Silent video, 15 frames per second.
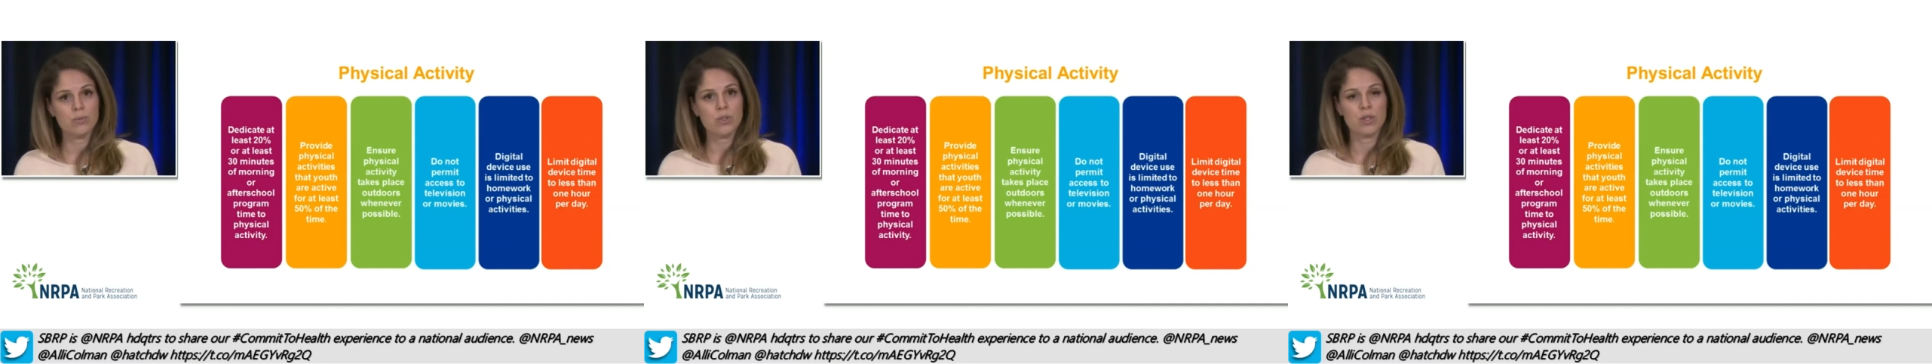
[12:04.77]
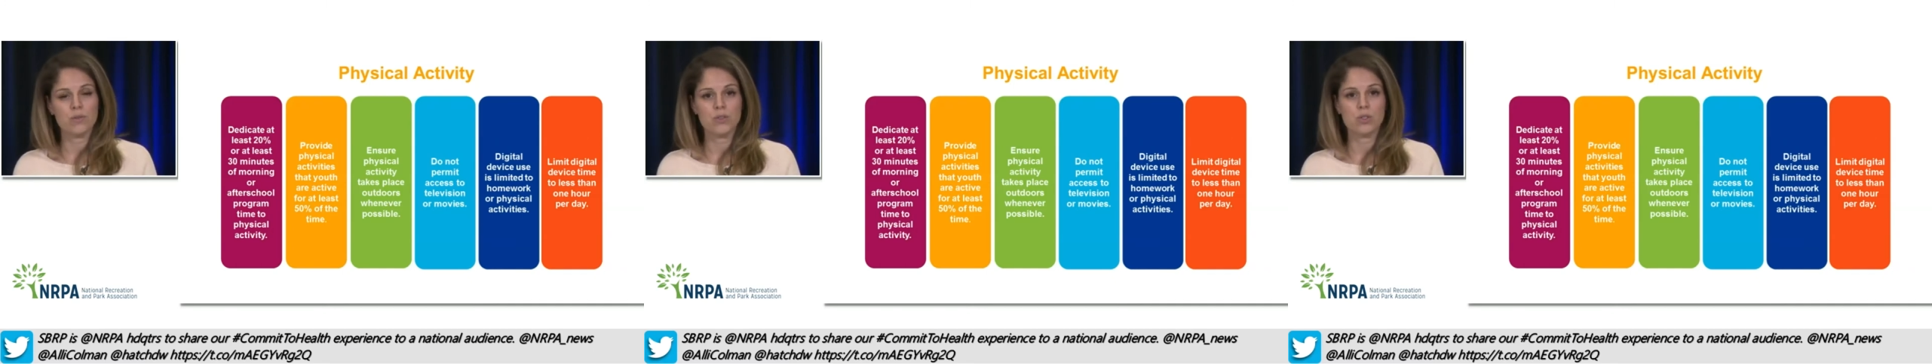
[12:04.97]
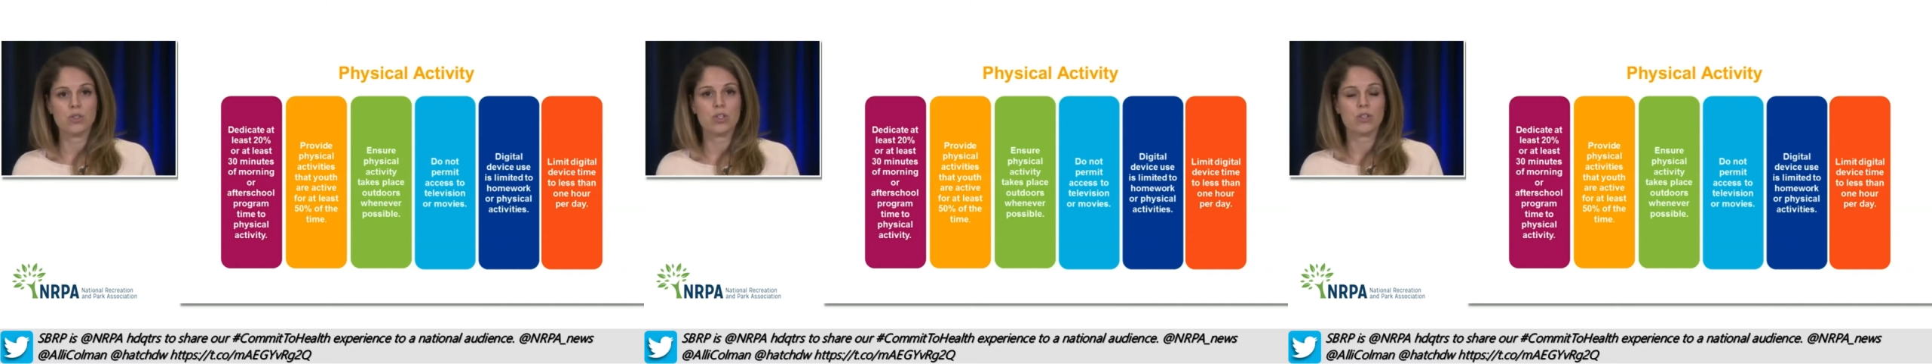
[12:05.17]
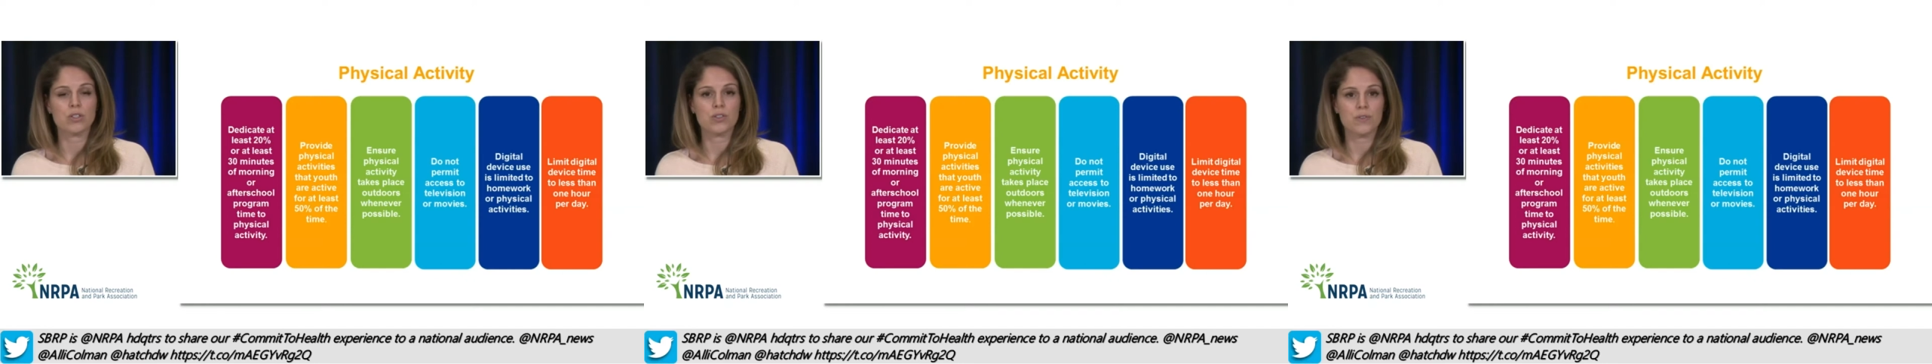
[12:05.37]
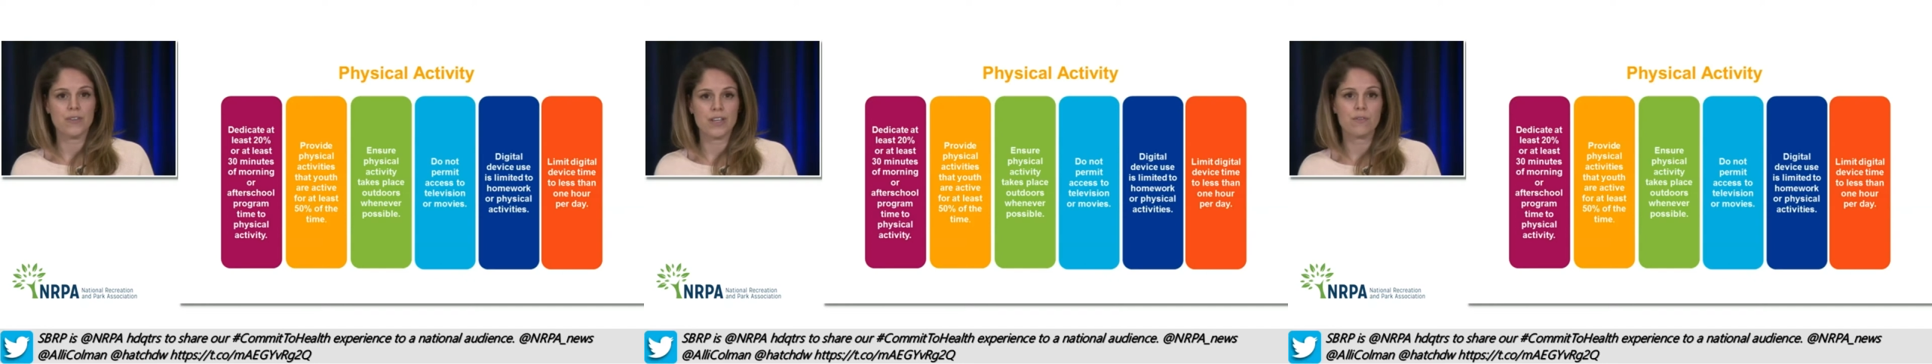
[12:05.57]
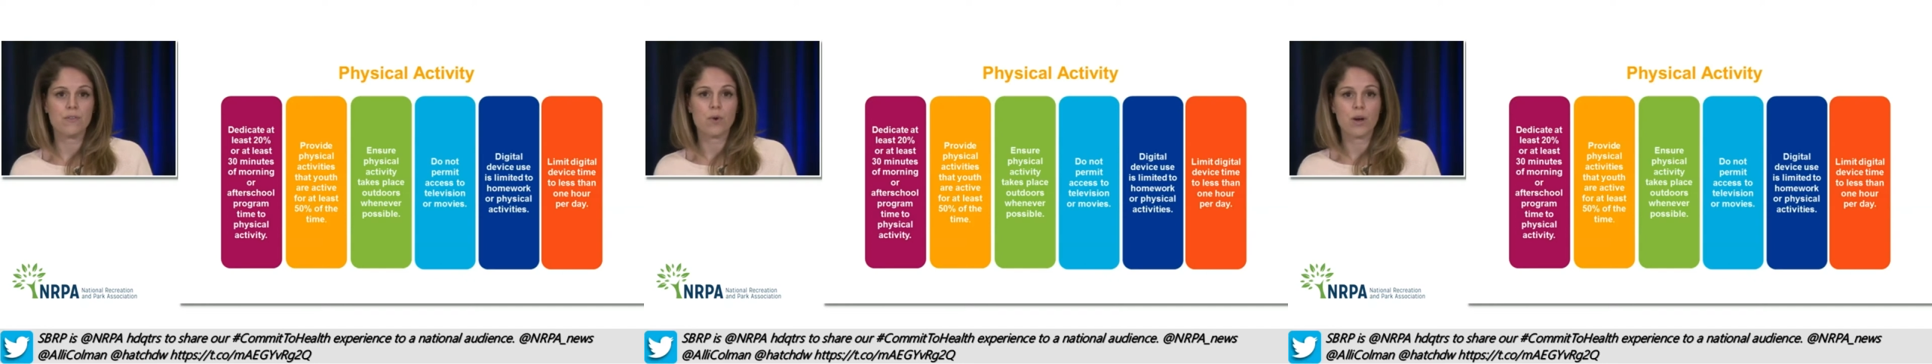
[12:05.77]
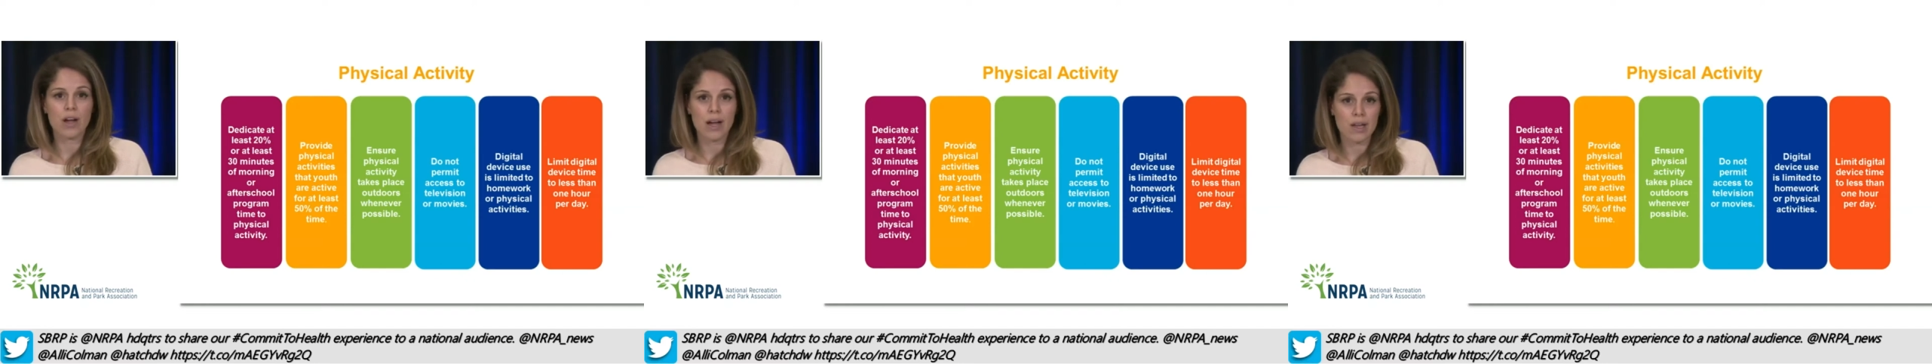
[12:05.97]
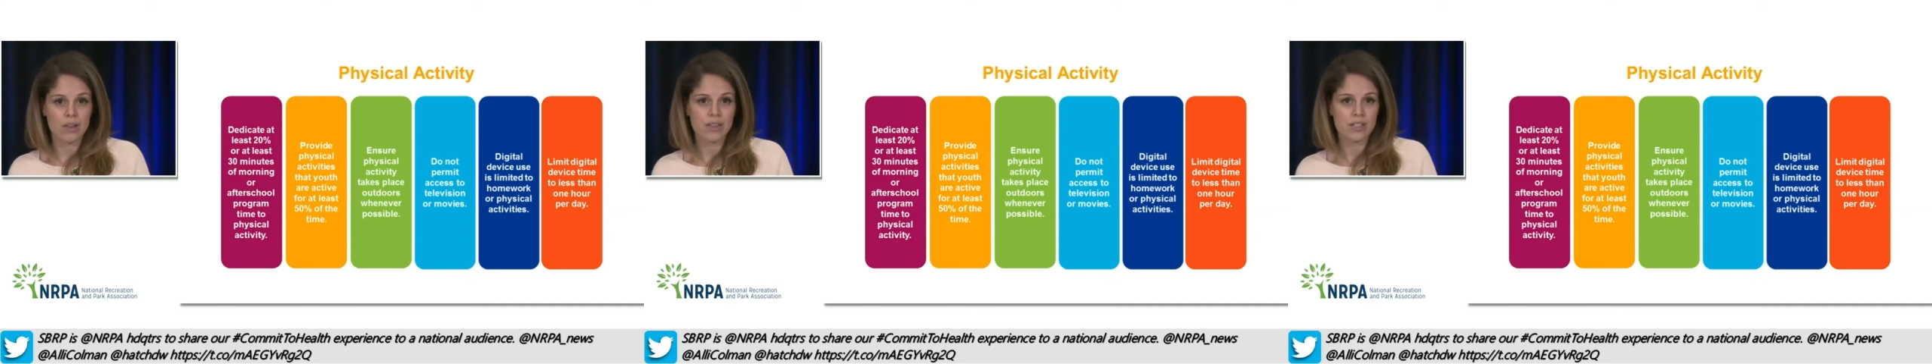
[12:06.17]
So if you search Fit for a
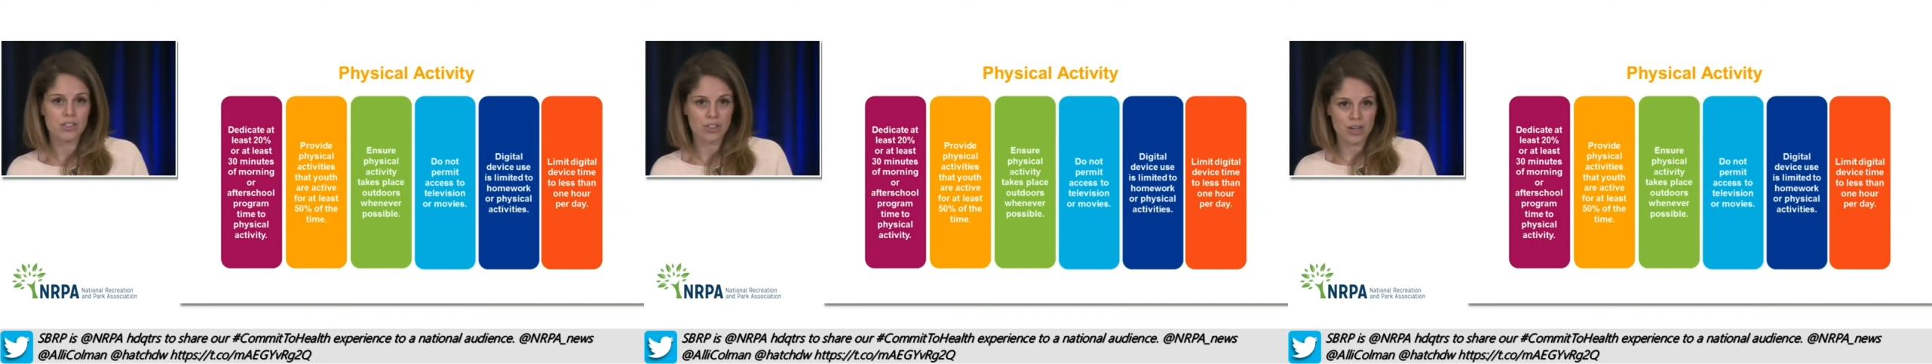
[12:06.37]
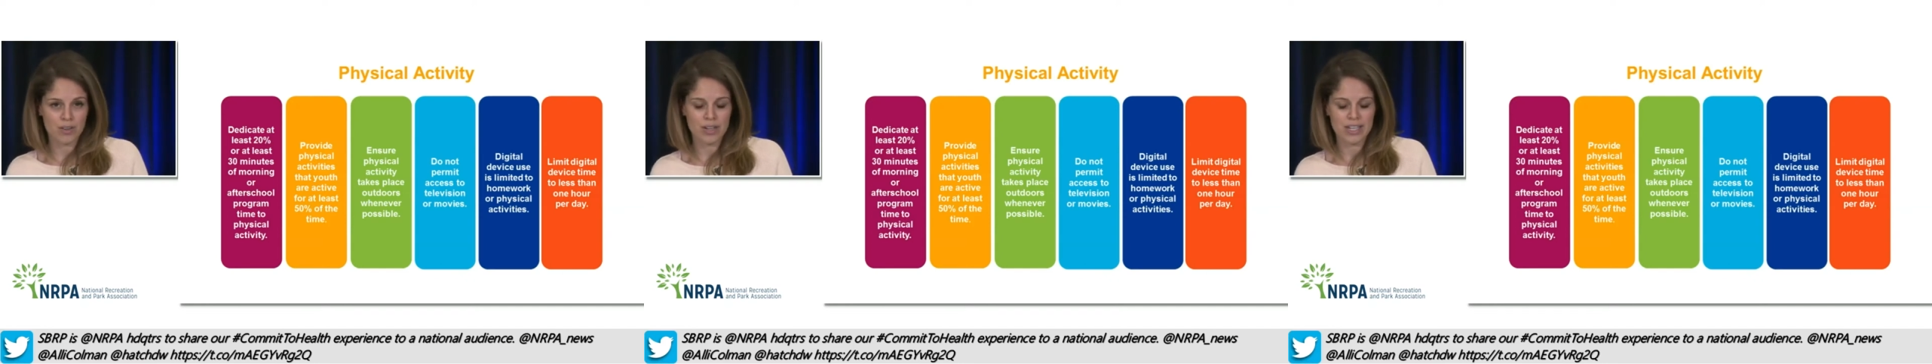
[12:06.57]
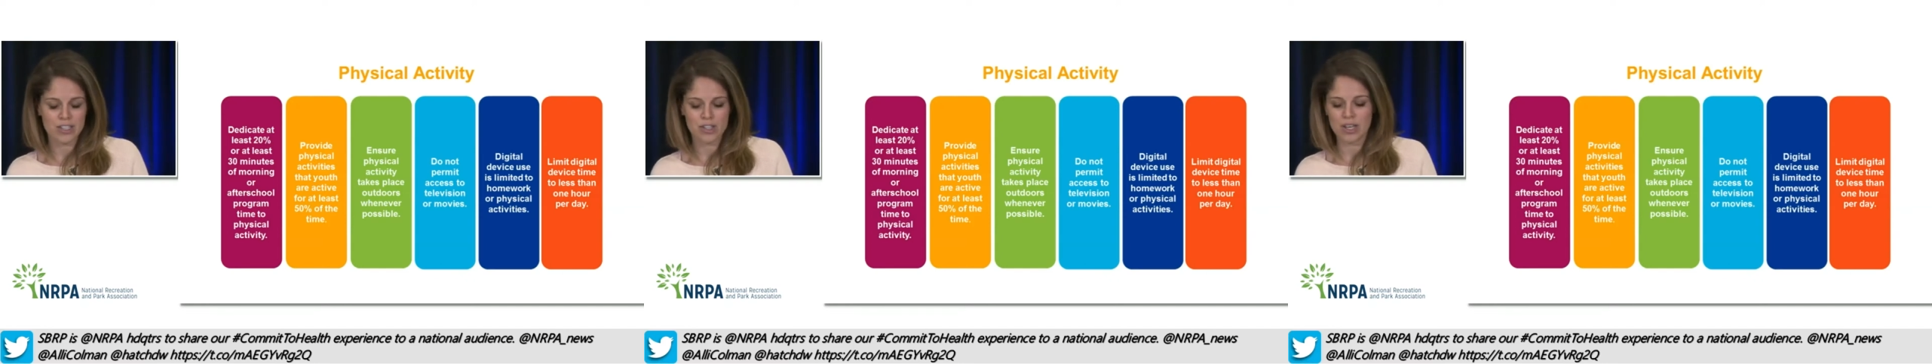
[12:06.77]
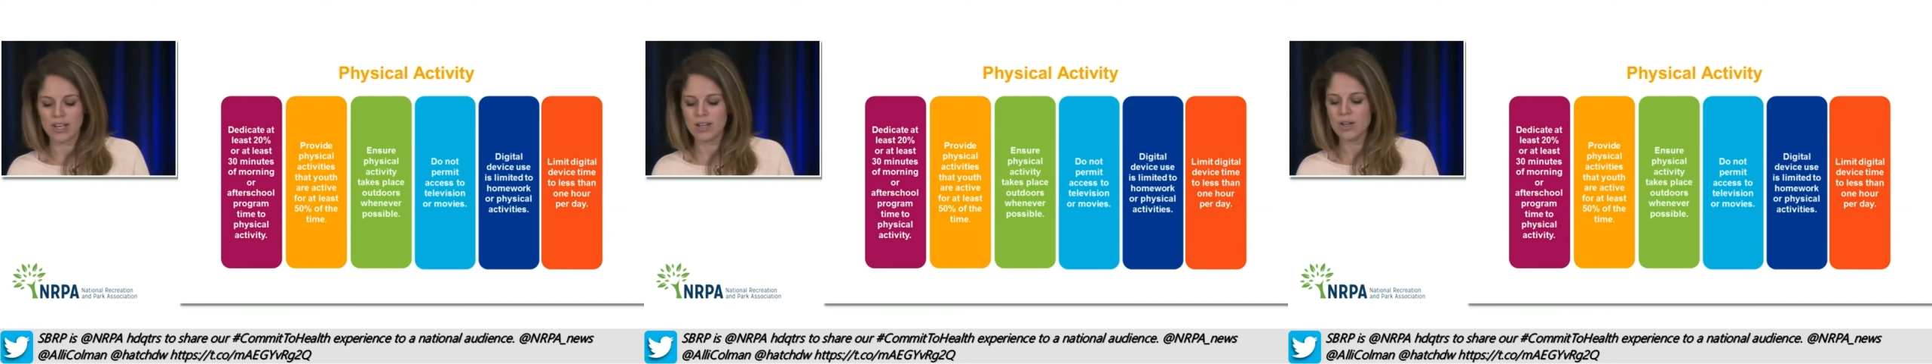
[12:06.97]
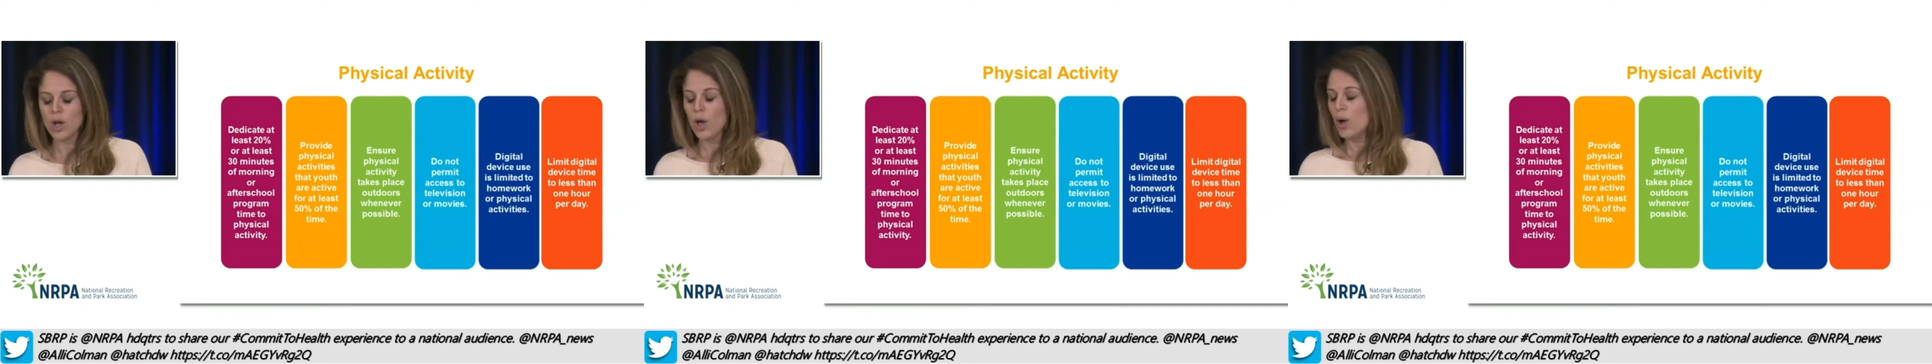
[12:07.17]
Healthier Generation,